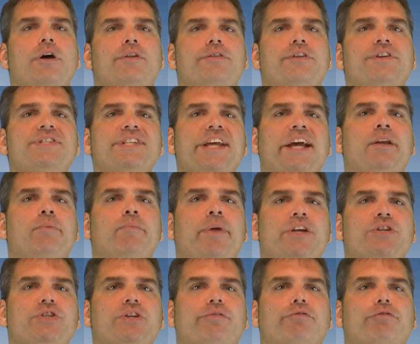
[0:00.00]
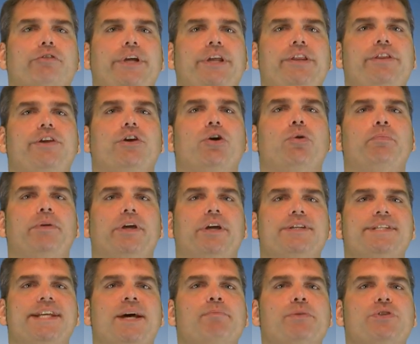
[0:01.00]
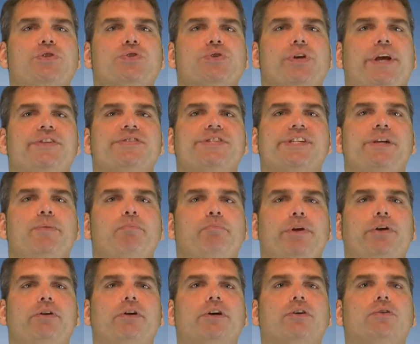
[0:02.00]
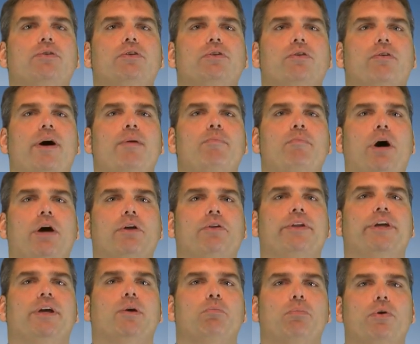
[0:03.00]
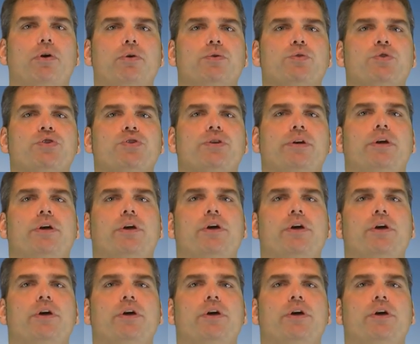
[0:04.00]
This animation for Ethiopia demonstrates an empirical crop modeling approach.